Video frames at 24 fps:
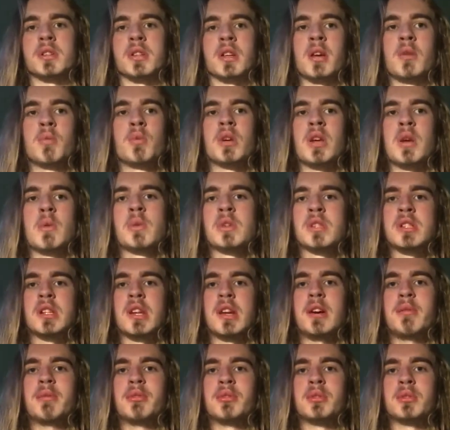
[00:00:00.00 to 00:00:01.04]
Like it it wasn't
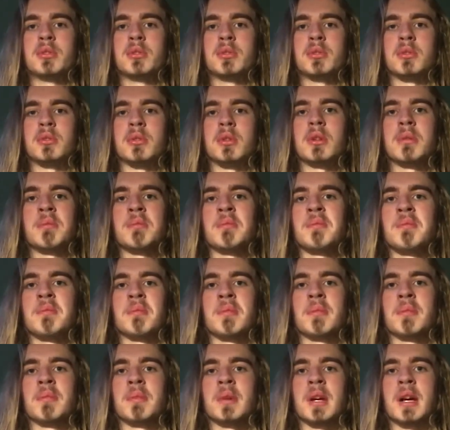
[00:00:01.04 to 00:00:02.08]
helpful at all,
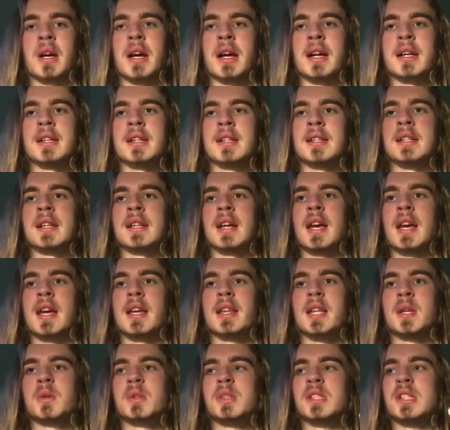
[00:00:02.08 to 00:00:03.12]
and
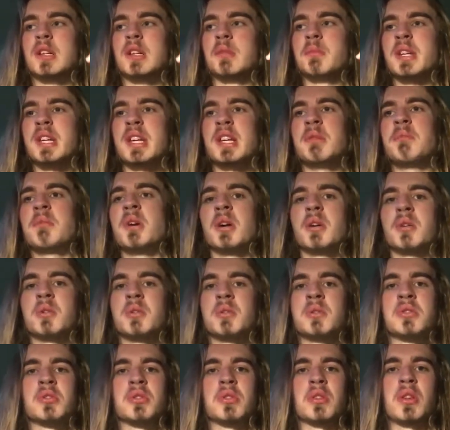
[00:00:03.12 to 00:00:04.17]
they would send me
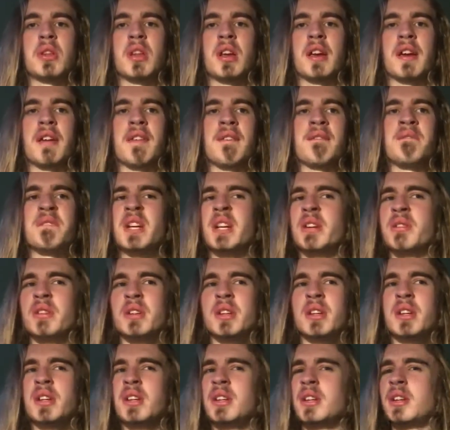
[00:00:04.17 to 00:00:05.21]
emails like
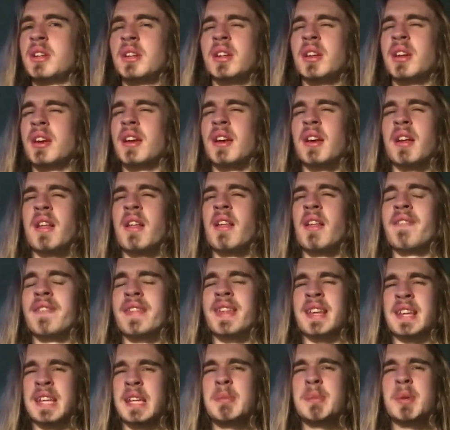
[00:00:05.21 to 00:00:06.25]
very.
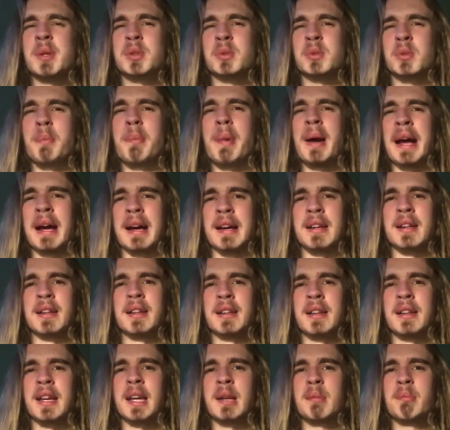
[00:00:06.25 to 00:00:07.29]
Their emails were bad.
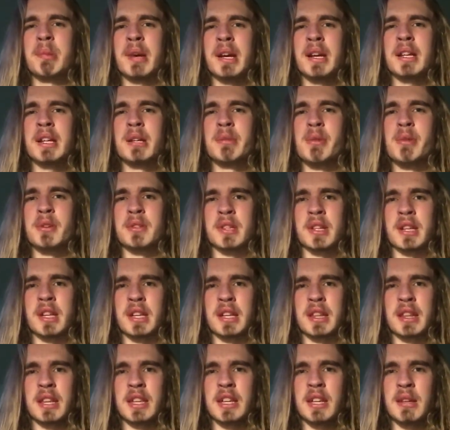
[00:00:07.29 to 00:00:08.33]
They had bad emails. They
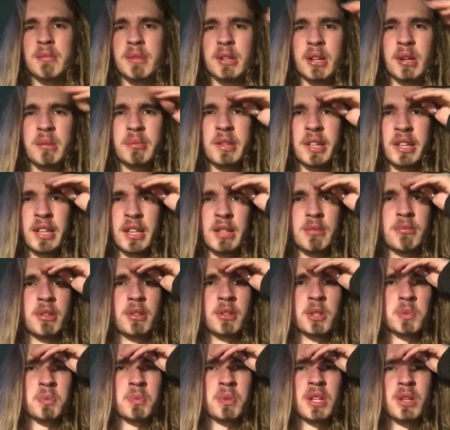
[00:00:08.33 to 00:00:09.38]
they gave me update
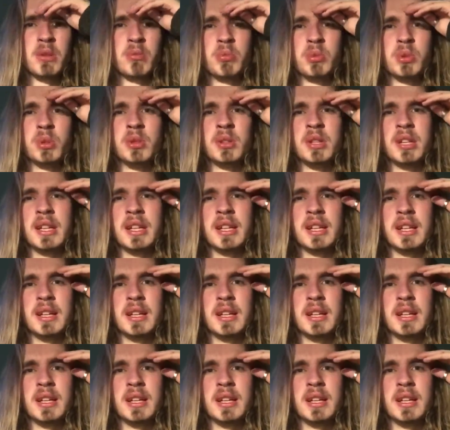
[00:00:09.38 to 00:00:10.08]
emails, but it wouldn't.